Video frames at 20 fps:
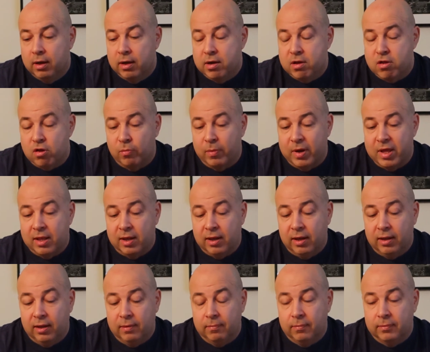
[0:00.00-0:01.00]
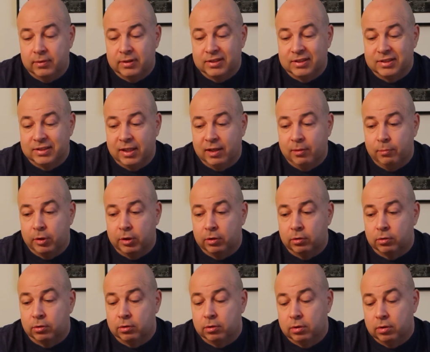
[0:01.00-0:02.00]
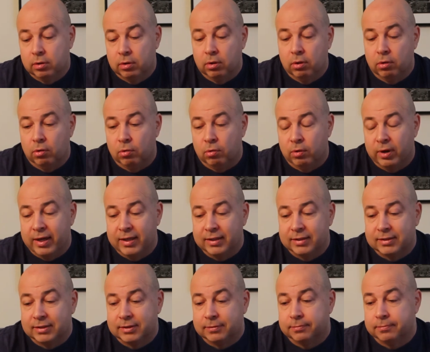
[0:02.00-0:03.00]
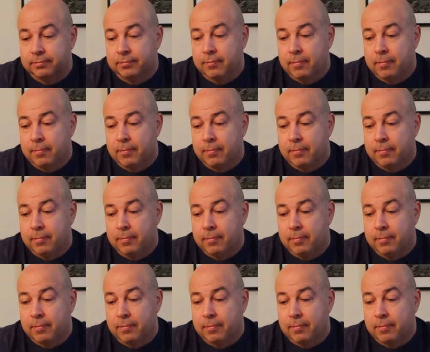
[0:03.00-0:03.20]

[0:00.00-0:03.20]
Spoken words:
So basically Saint-Brieuc, Rennes